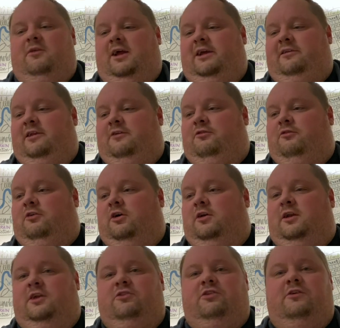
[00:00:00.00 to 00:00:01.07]
like I said, if I've got
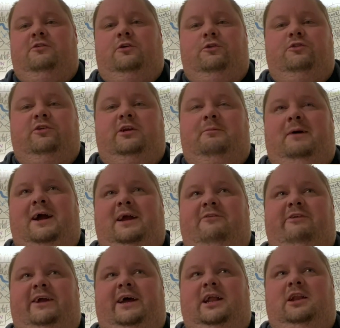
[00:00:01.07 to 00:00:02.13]
like just over 100 in the bank, if I
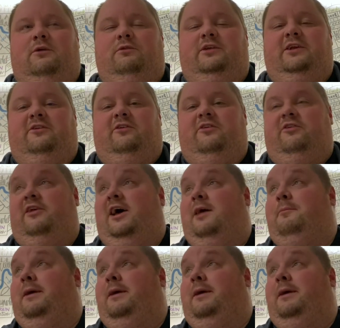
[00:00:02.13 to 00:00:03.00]
can get a long distance there,